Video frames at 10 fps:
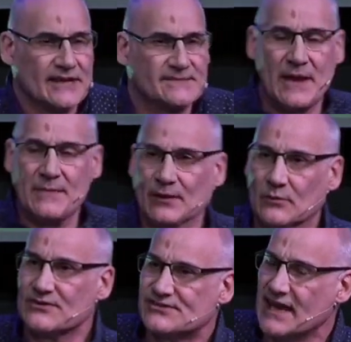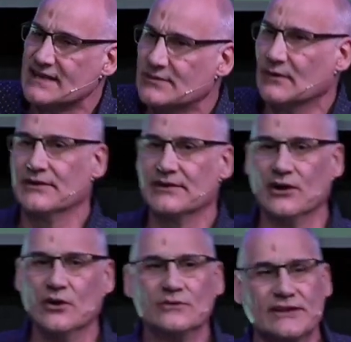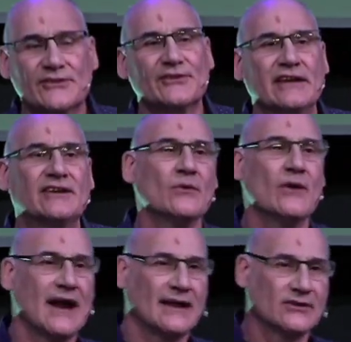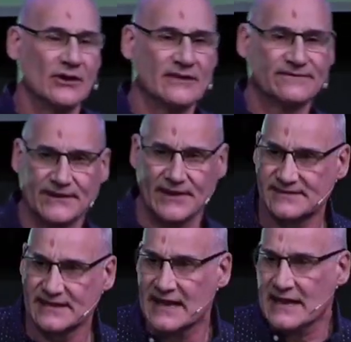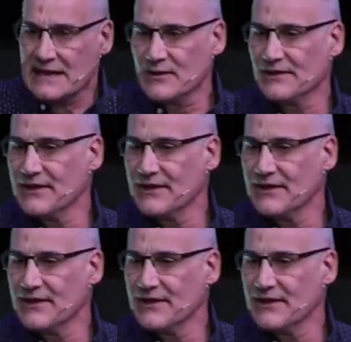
people would say to her, You know, who do you think you are going for this? Well, the